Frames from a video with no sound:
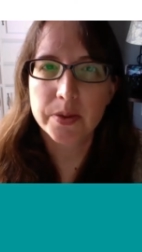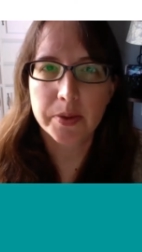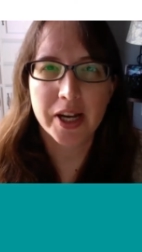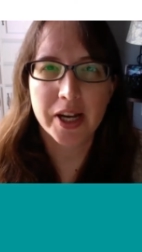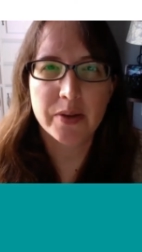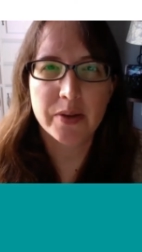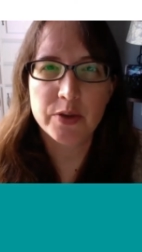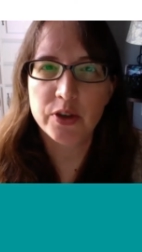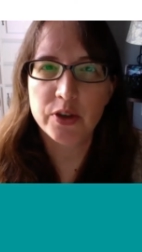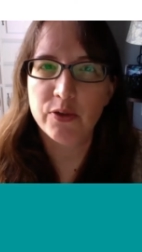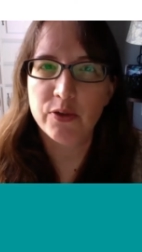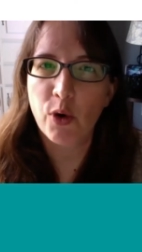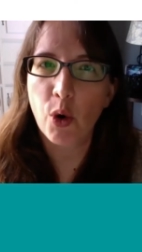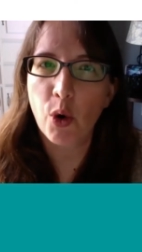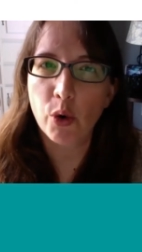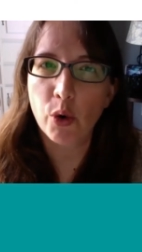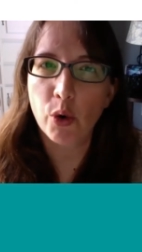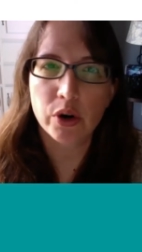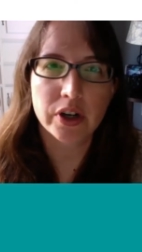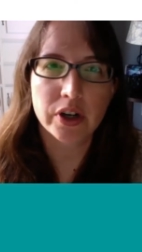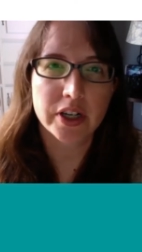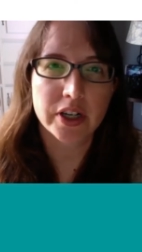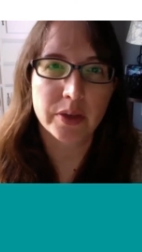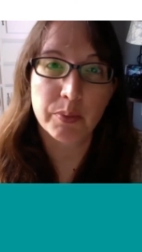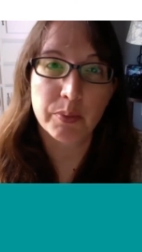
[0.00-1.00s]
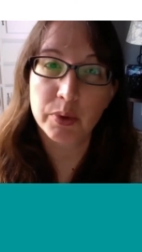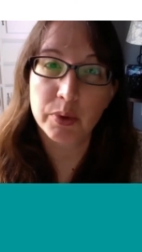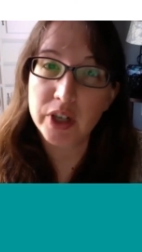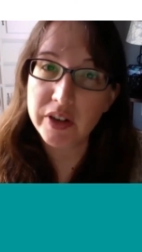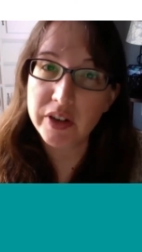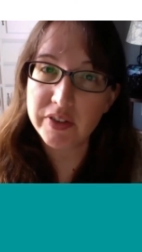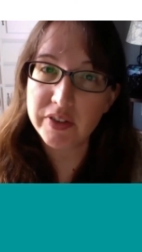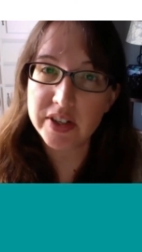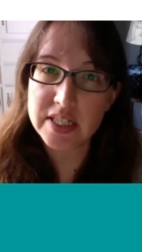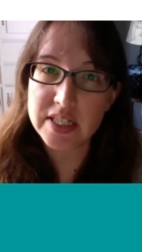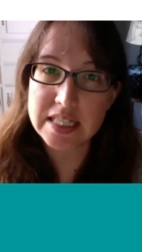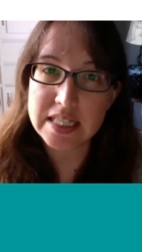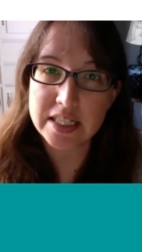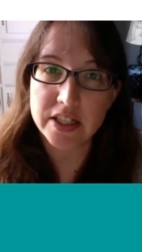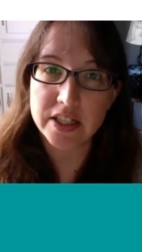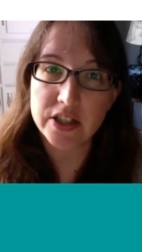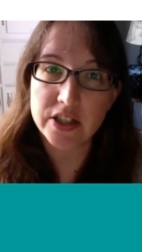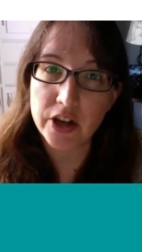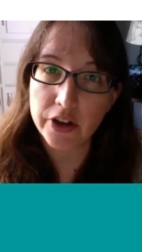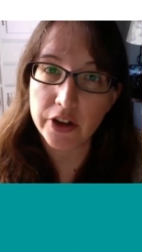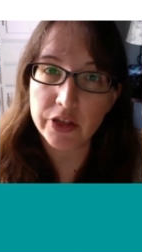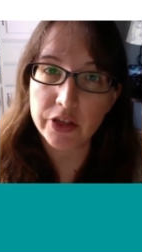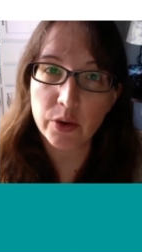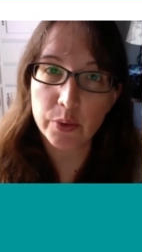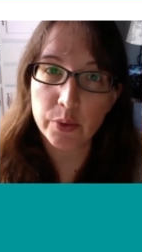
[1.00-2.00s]
Sometimes you've already previously
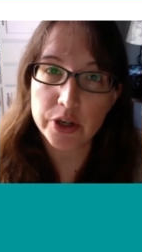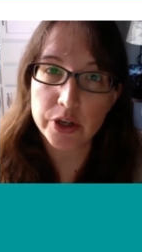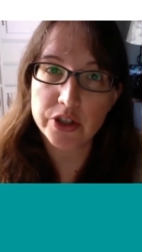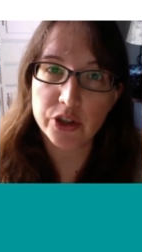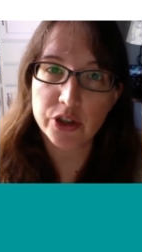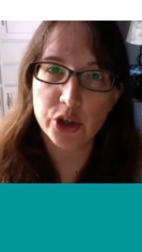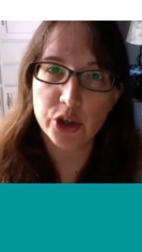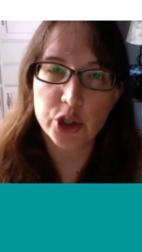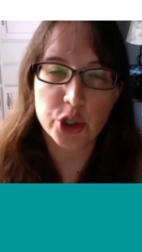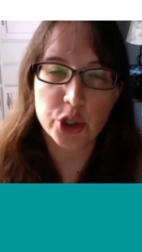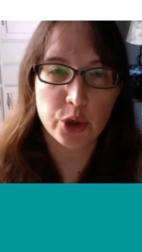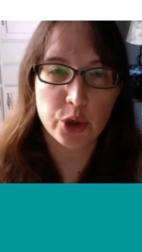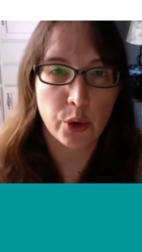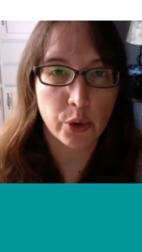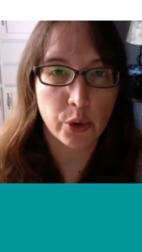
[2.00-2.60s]
done the research.